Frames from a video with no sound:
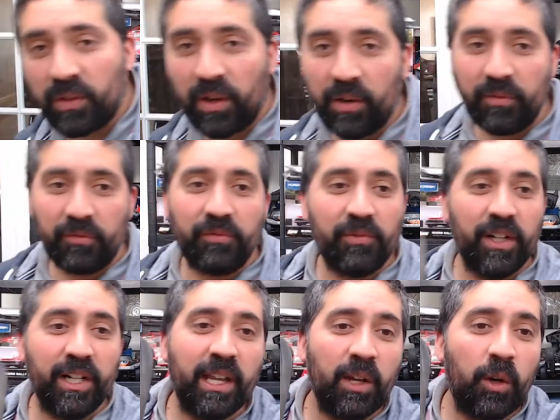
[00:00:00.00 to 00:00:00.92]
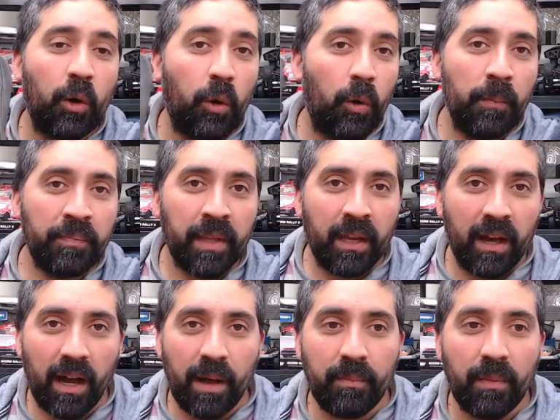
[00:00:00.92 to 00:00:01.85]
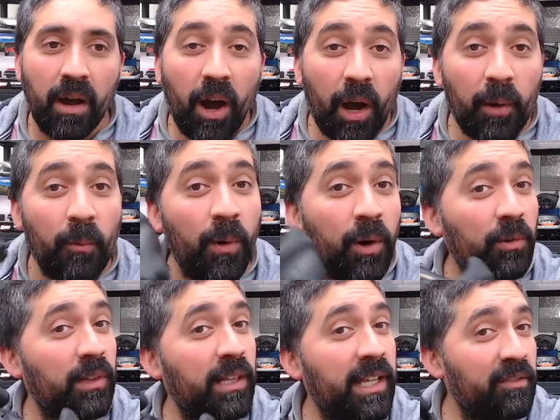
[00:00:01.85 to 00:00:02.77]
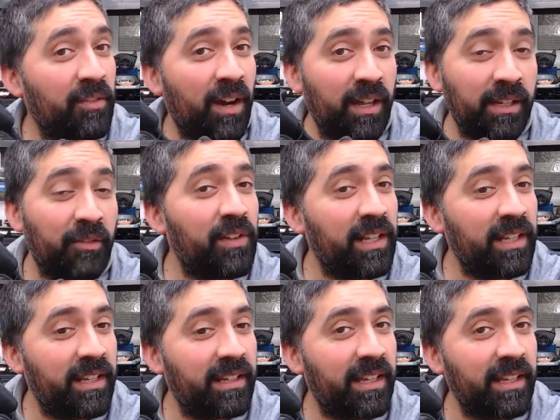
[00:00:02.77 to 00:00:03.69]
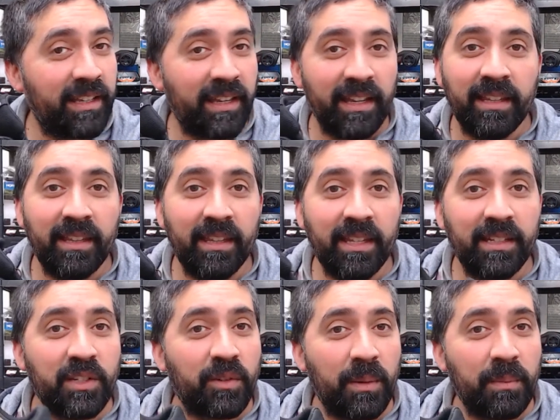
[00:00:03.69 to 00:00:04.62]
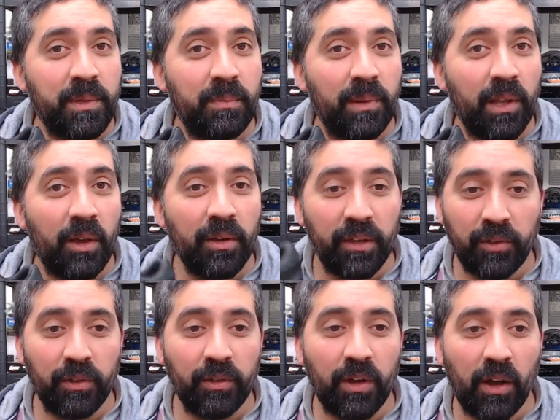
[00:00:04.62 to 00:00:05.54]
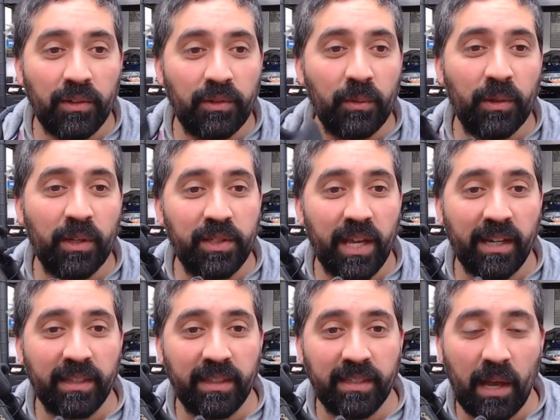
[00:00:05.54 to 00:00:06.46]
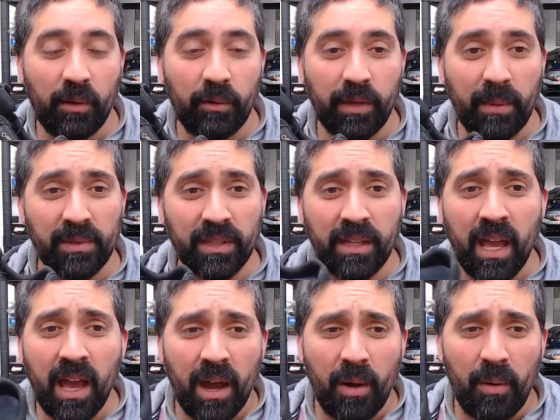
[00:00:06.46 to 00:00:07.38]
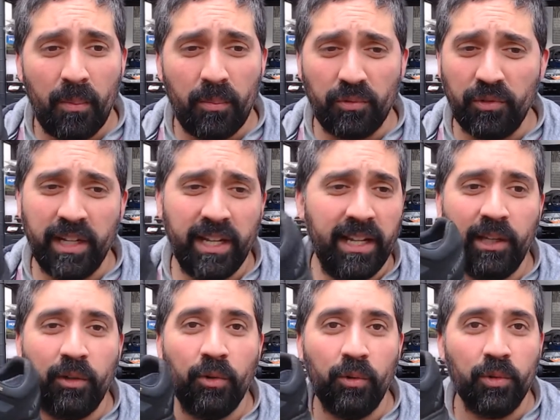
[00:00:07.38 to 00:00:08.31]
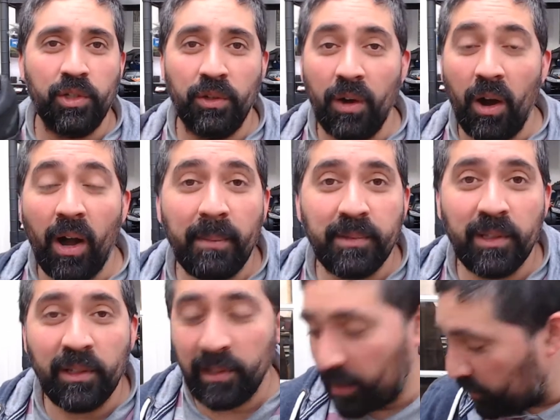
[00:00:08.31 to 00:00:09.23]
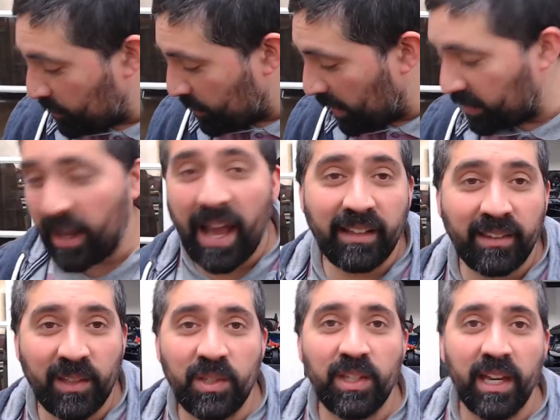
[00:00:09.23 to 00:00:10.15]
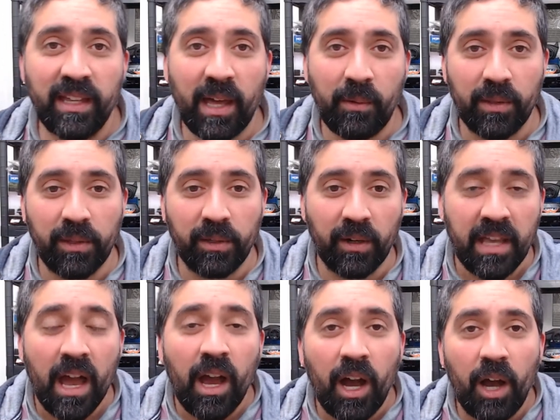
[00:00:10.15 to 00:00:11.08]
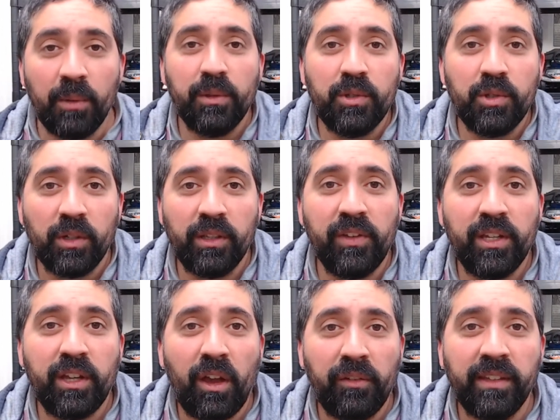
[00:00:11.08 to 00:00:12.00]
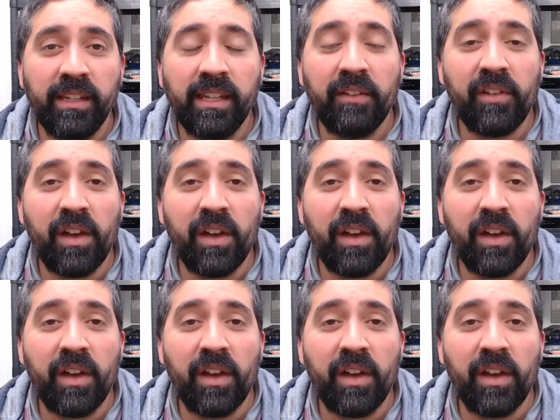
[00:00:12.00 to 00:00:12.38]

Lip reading: are frigging cool. I will leave an affiliate link in the description below if you guys do want to check these out on Amazon. Really cool shoe. I absolutely love them, and I had to share that with you guys. Hope you enjoyed the video. If you did, give it a